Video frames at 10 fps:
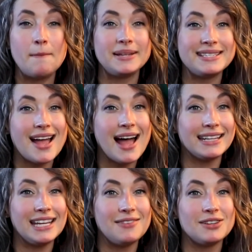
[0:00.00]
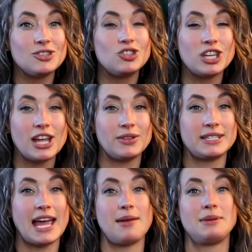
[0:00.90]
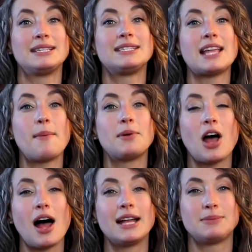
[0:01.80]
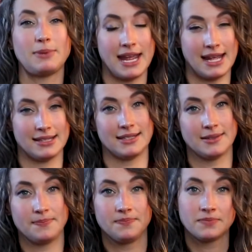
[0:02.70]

But not even jail time can stop God's plans.